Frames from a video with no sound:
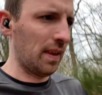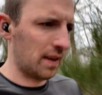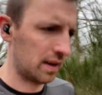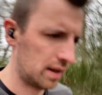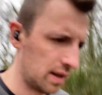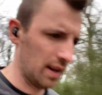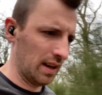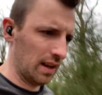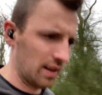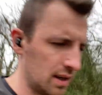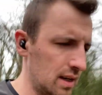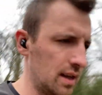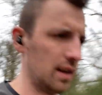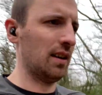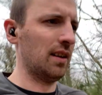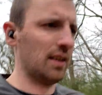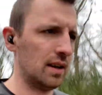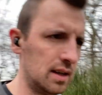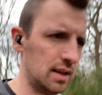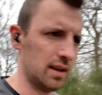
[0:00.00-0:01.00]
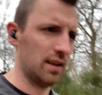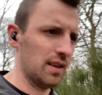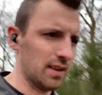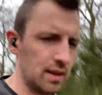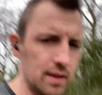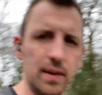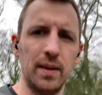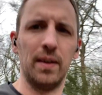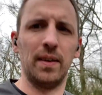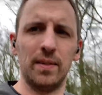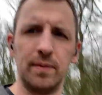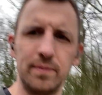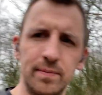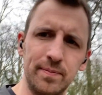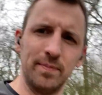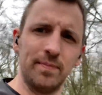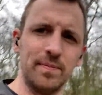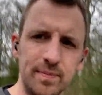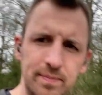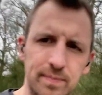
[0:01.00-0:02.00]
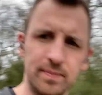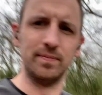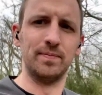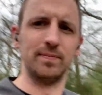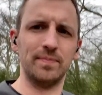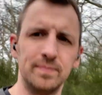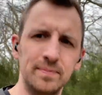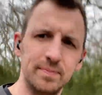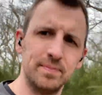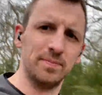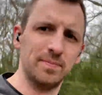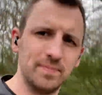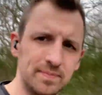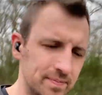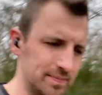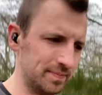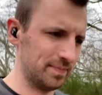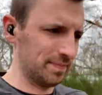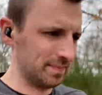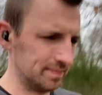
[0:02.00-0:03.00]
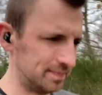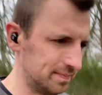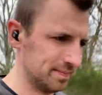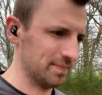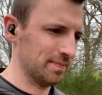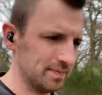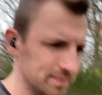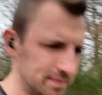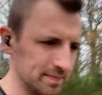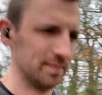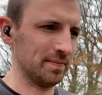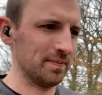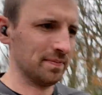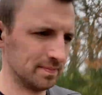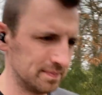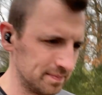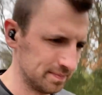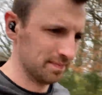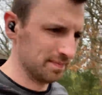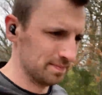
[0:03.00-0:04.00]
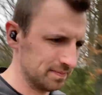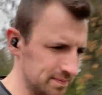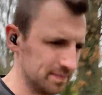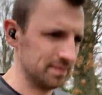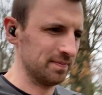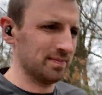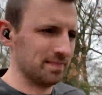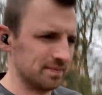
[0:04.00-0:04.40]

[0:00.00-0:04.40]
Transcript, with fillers: shop afterwards. They are that versatile. This is the difference for me,